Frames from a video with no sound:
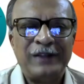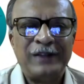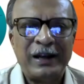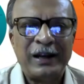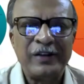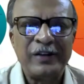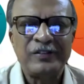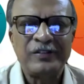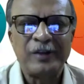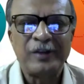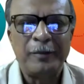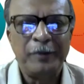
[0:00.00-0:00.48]

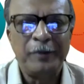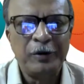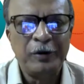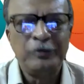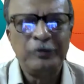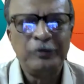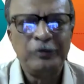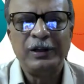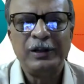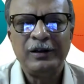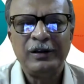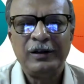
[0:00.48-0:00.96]
that is the
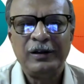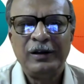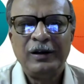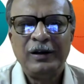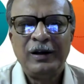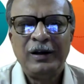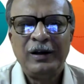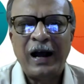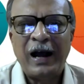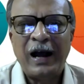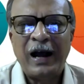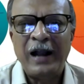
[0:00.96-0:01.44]
beauty.
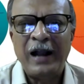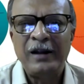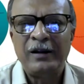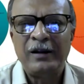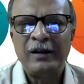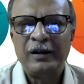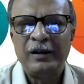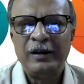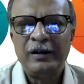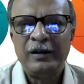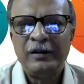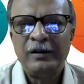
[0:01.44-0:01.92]

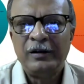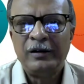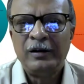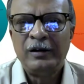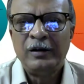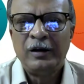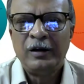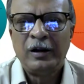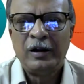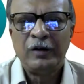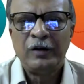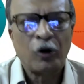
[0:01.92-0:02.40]
And
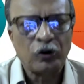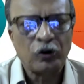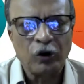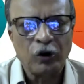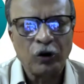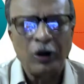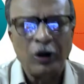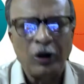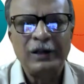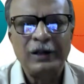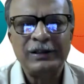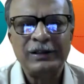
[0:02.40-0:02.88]

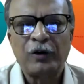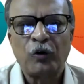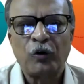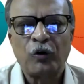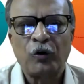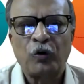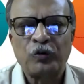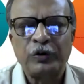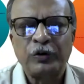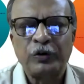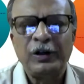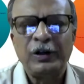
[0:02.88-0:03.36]
not only the
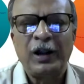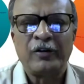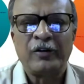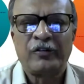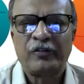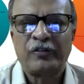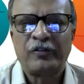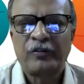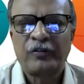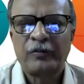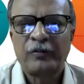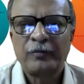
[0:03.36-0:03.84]

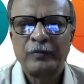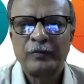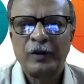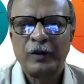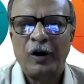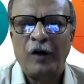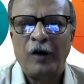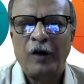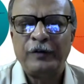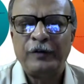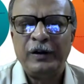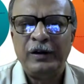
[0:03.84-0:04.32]
Rotarians
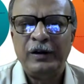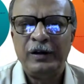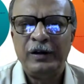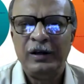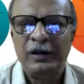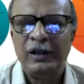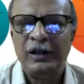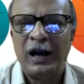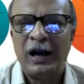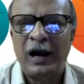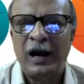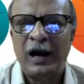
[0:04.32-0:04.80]
of
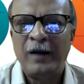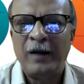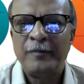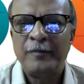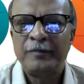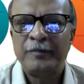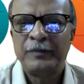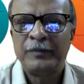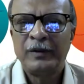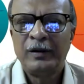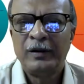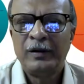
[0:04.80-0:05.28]

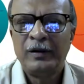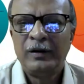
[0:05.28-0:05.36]
India,